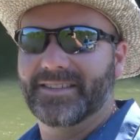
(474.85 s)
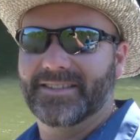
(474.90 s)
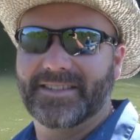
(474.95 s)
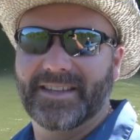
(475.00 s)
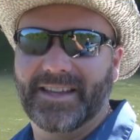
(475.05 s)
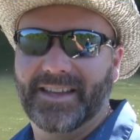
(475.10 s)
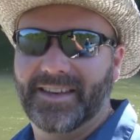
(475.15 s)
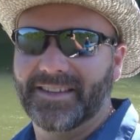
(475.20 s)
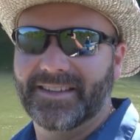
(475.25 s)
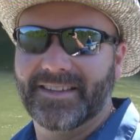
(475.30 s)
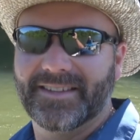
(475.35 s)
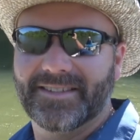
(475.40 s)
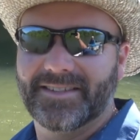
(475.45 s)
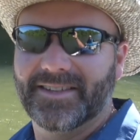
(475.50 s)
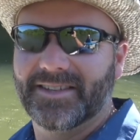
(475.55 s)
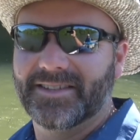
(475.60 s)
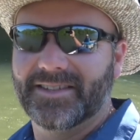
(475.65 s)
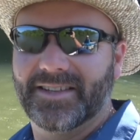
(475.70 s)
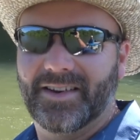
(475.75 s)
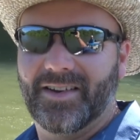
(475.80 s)
can see this is
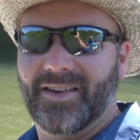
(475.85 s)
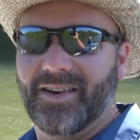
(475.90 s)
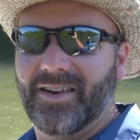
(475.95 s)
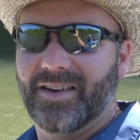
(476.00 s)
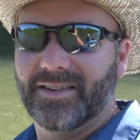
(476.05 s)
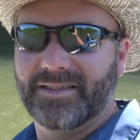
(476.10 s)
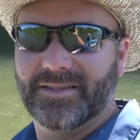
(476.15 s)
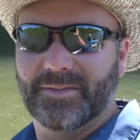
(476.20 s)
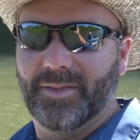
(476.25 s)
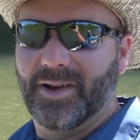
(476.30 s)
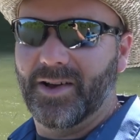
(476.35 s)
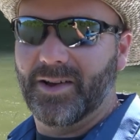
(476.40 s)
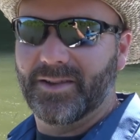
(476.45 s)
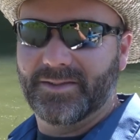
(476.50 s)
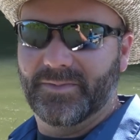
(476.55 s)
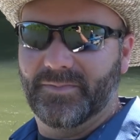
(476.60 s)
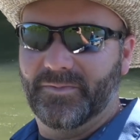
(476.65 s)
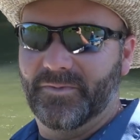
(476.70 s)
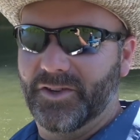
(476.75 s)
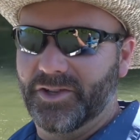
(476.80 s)
just an awesome,
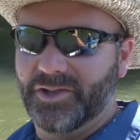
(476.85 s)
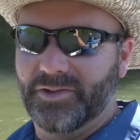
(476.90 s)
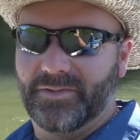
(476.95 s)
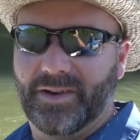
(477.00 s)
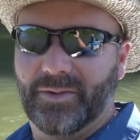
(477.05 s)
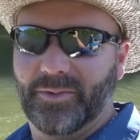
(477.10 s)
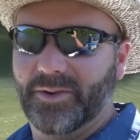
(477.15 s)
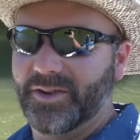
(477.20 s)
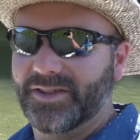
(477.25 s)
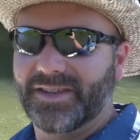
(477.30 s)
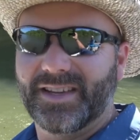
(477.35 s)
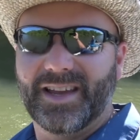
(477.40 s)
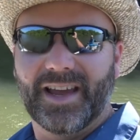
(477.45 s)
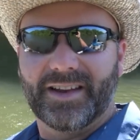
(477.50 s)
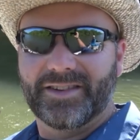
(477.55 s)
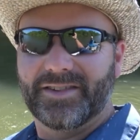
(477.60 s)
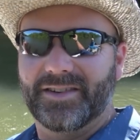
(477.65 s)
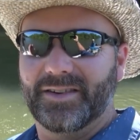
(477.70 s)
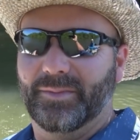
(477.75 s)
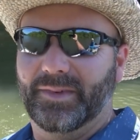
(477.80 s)
awesome fishery. We're just
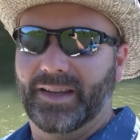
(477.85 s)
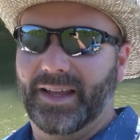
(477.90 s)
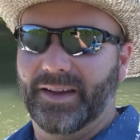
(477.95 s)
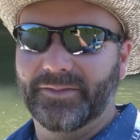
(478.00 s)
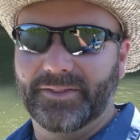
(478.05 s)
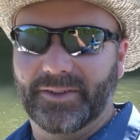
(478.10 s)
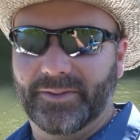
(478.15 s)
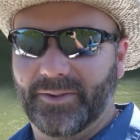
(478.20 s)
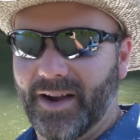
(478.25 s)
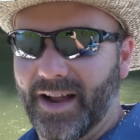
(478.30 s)
catching them left and